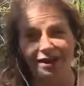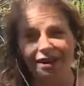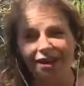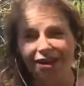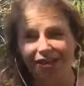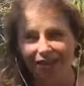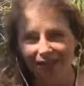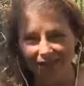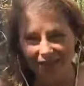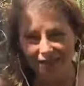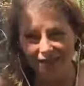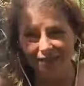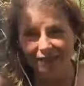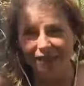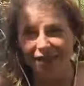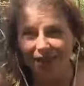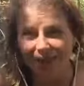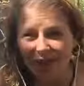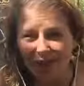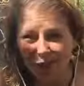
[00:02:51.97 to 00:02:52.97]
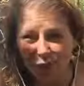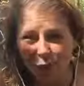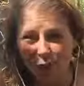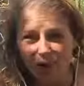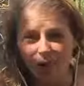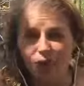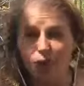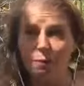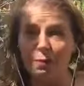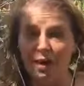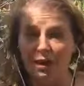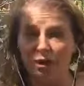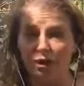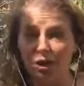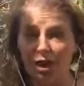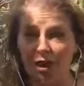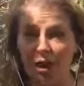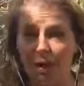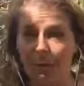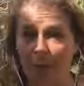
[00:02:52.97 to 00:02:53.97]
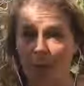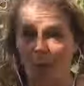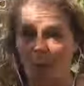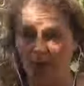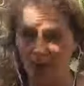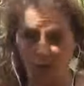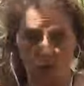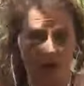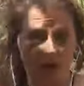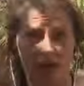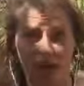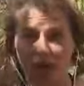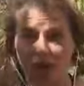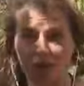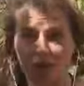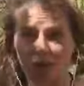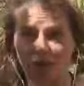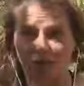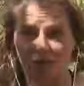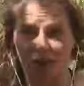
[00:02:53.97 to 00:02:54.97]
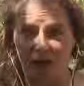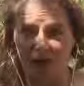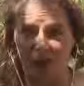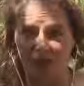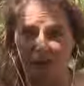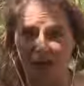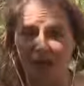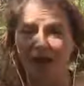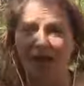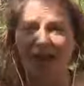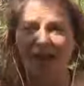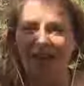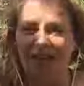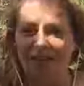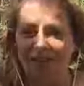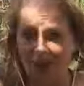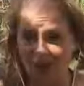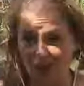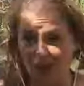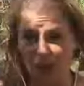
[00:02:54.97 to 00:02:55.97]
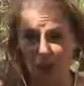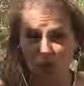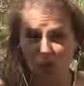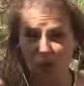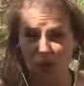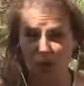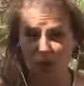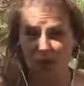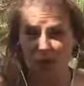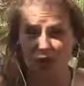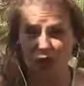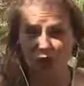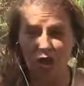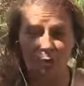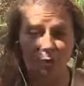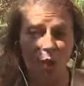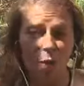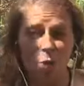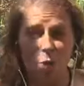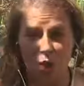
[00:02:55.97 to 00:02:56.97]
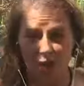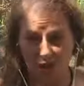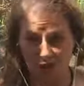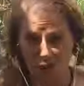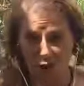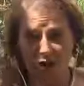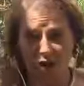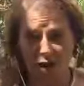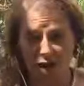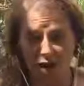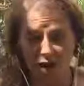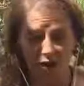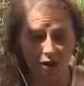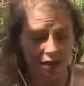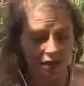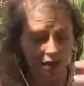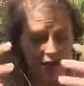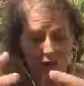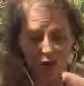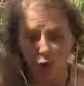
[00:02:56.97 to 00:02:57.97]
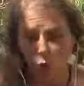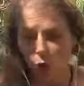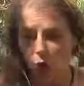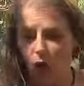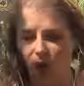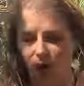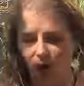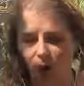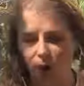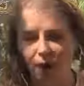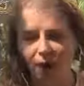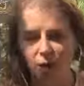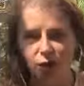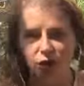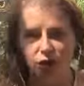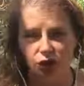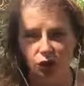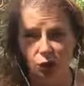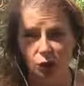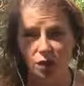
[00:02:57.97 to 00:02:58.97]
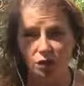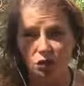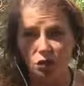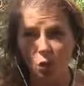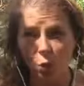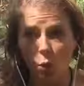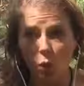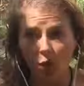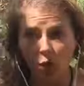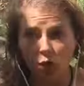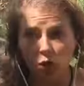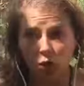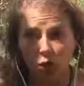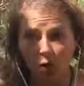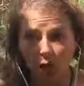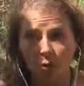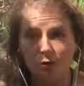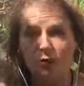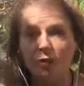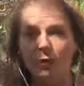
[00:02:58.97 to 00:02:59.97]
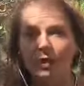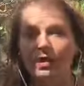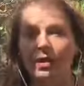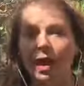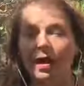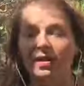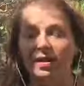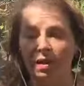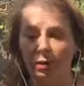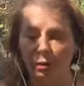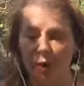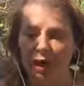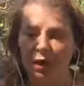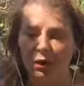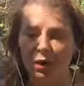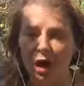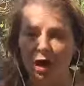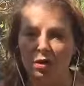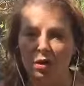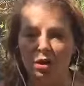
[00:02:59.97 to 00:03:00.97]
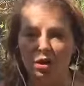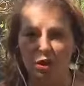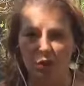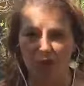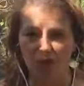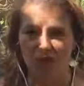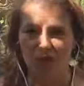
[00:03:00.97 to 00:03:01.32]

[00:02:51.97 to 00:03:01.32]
that's giving you information about what's going on in your environment. It's giving you information about what's going on in the world around you. And so when you come from a toxic background and you say